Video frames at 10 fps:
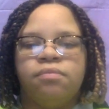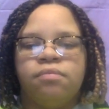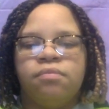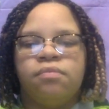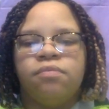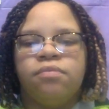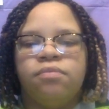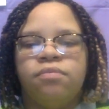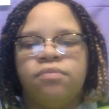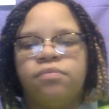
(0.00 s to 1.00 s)

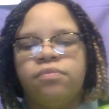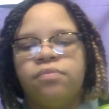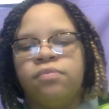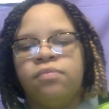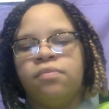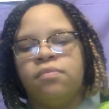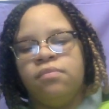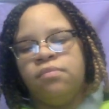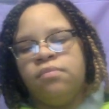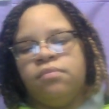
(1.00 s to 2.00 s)

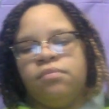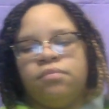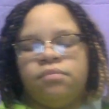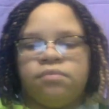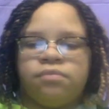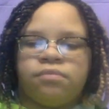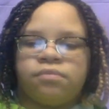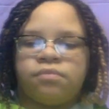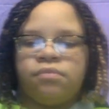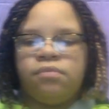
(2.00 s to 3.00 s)

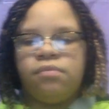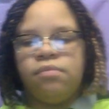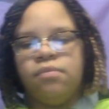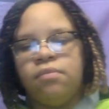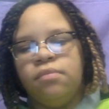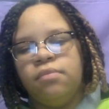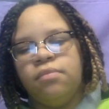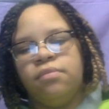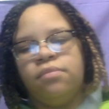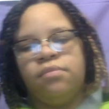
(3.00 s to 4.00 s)

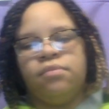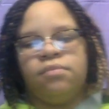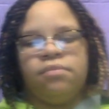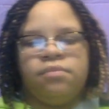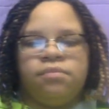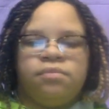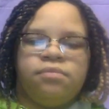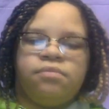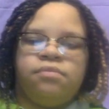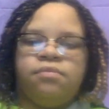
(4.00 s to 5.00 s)

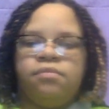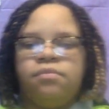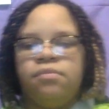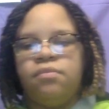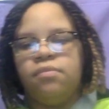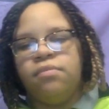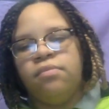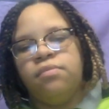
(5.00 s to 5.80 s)
The person shown says nothing.